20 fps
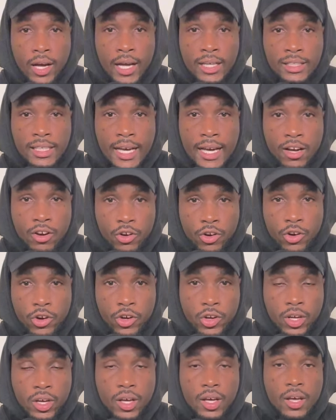as I
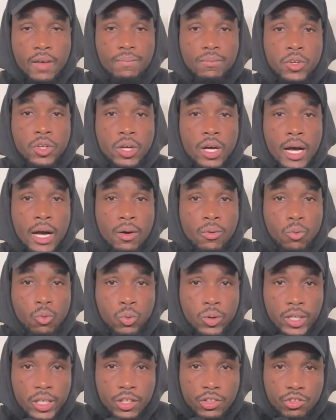heard, you know, a
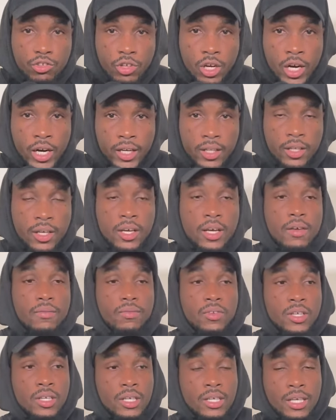week short.
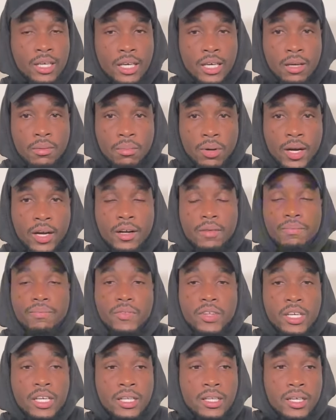He came back
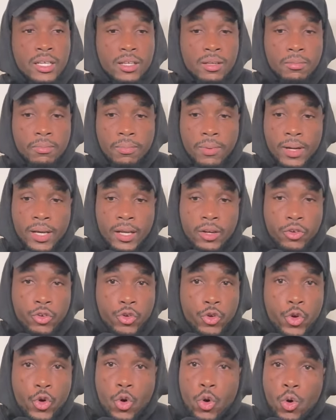he didn't play
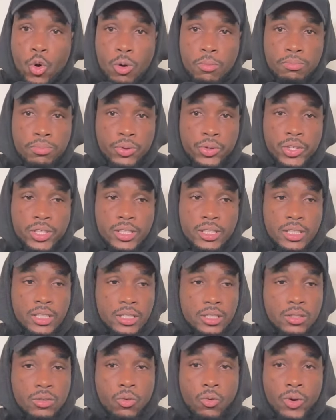no
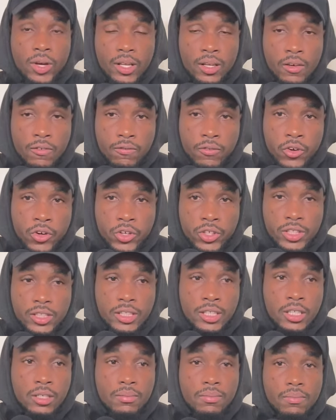preseason with the first
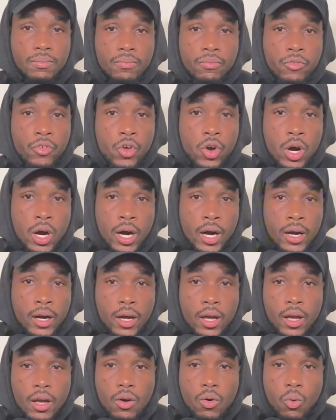team nor
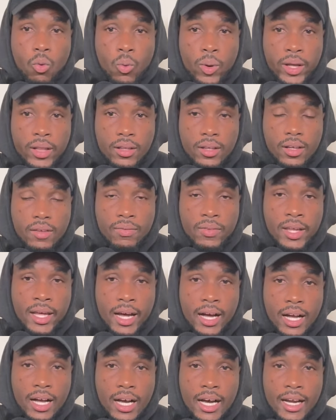with the
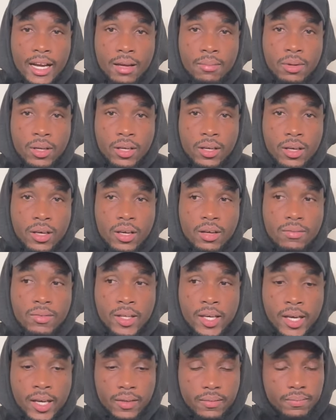academy.
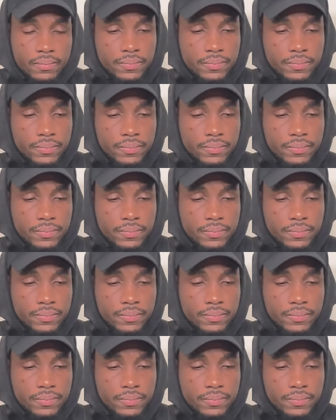Yeah,